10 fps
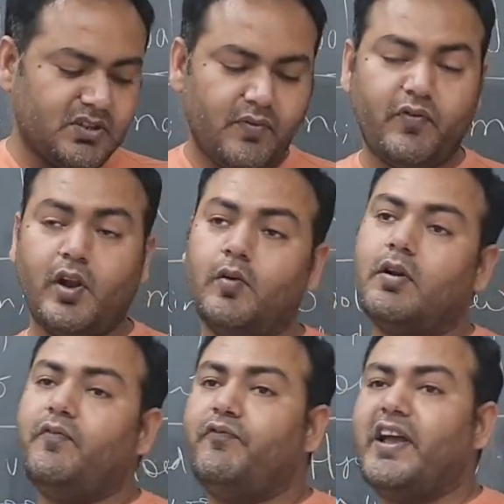of a follower
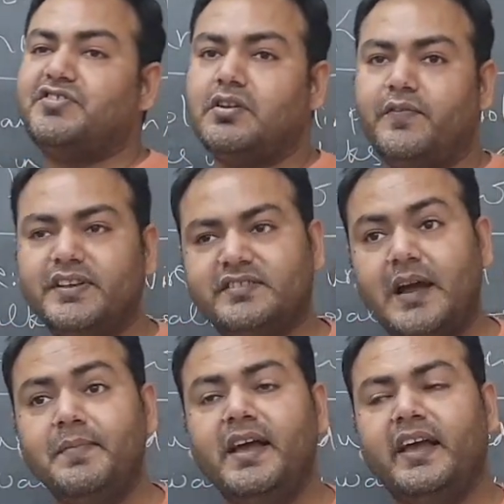of fashion of his
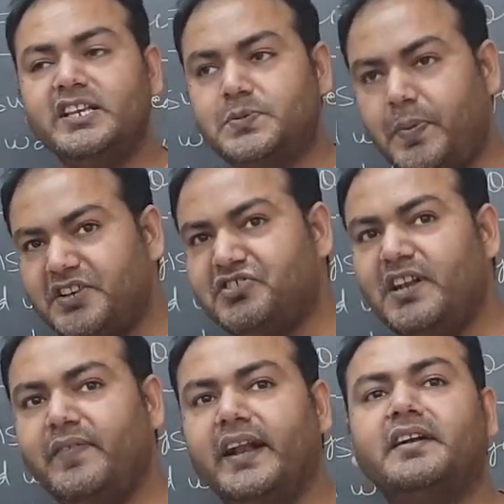time, especially
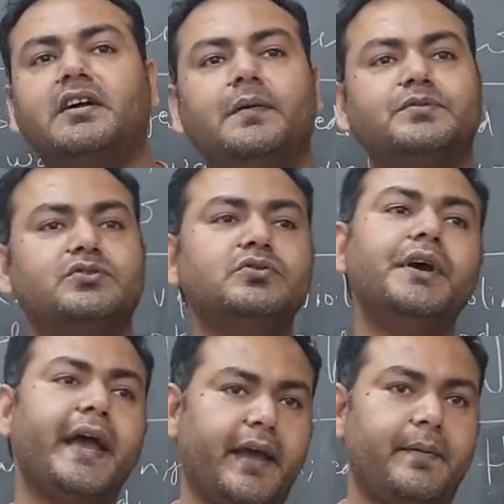when it comes to
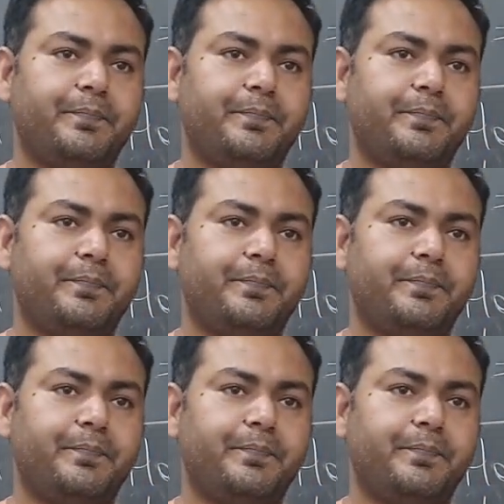hair.